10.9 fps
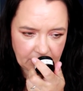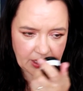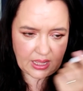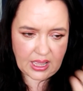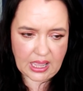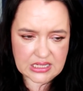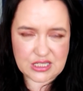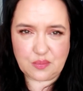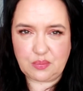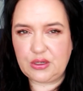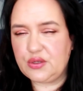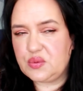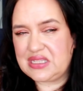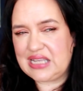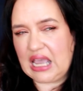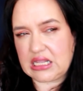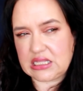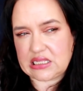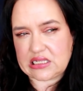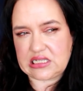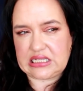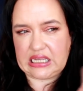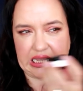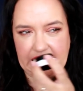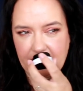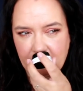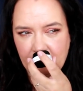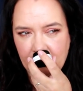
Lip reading: It has a blue tansy